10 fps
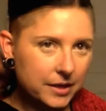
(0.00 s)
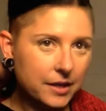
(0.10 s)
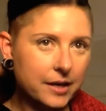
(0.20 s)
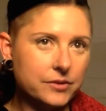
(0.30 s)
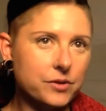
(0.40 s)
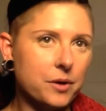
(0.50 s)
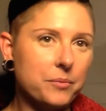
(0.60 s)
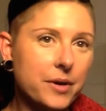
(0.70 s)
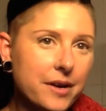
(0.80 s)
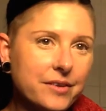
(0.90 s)
clients are
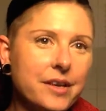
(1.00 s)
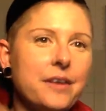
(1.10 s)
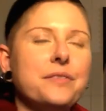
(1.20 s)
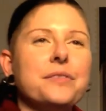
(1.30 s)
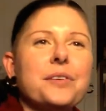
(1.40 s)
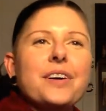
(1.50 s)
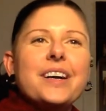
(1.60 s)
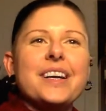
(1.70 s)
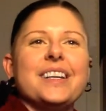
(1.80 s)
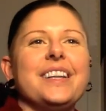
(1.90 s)
brave enough for
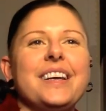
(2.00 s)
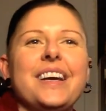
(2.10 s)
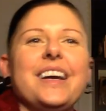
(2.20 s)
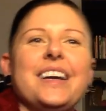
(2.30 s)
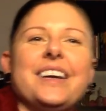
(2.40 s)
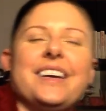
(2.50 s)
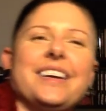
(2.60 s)
it, they